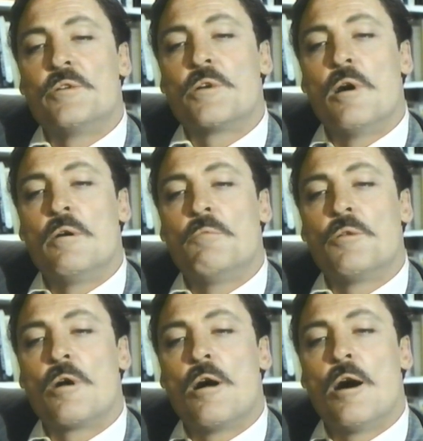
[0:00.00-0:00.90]
Skunk
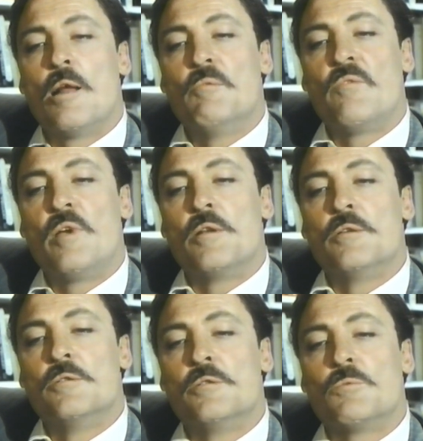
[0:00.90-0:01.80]
with a column of
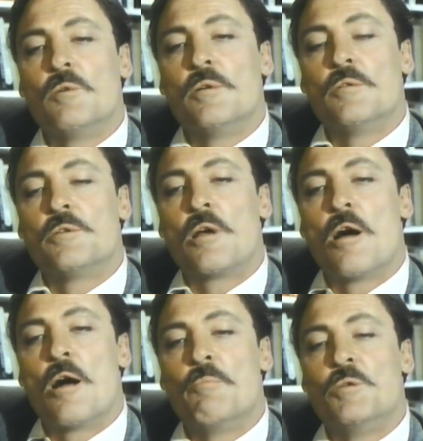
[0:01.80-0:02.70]
kittens swills the
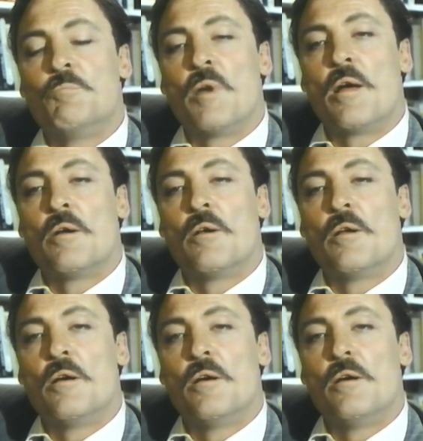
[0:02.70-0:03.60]
garbage
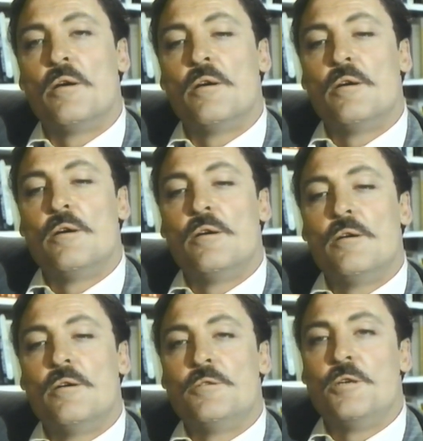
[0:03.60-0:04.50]
pail.
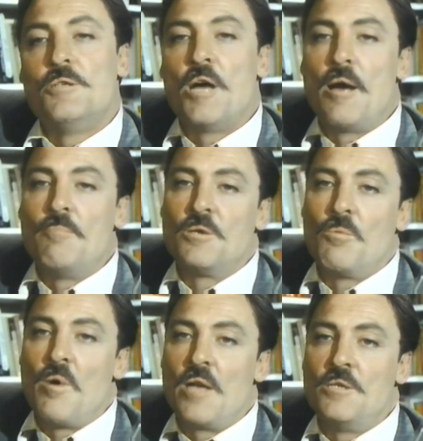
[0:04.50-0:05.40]
She jabs
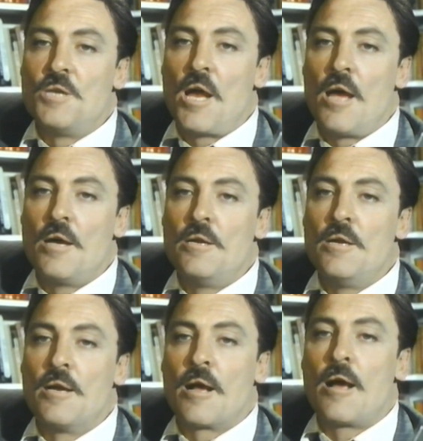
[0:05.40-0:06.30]
her wedge
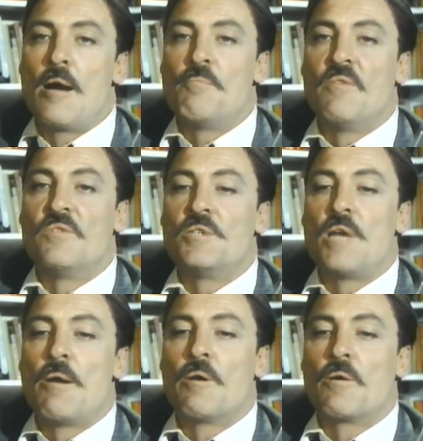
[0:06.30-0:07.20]
head in a cup of
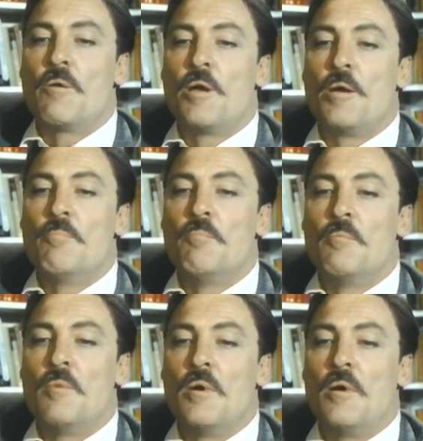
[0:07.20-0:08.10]
sour
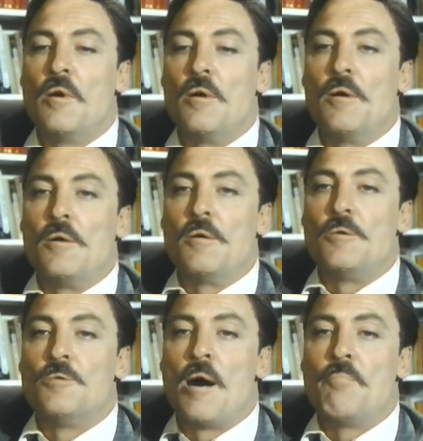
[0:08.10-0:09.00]
cream,
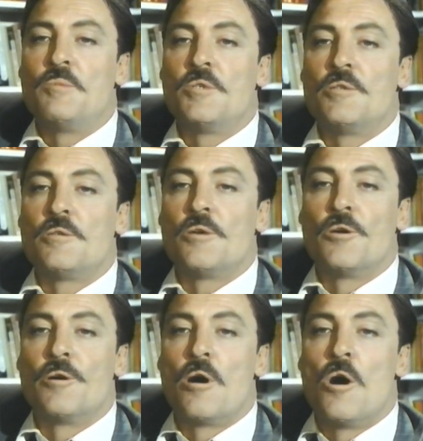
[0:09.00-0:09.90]
drops
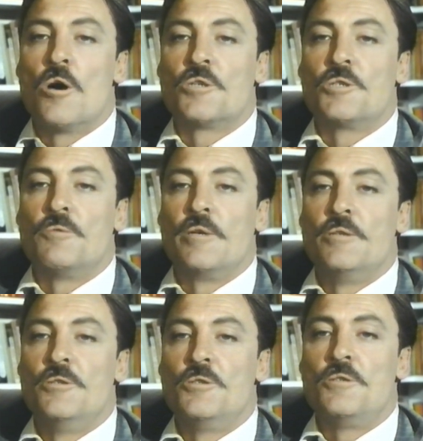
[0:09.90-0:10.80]
her
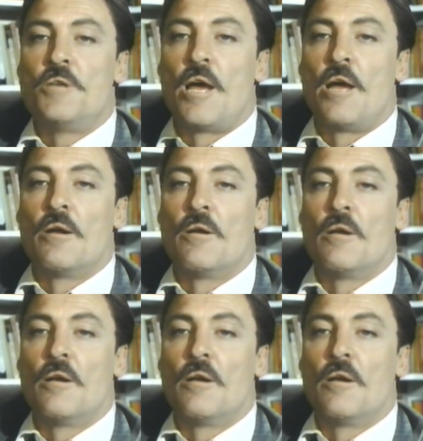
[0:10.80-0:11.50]
ostrich tail,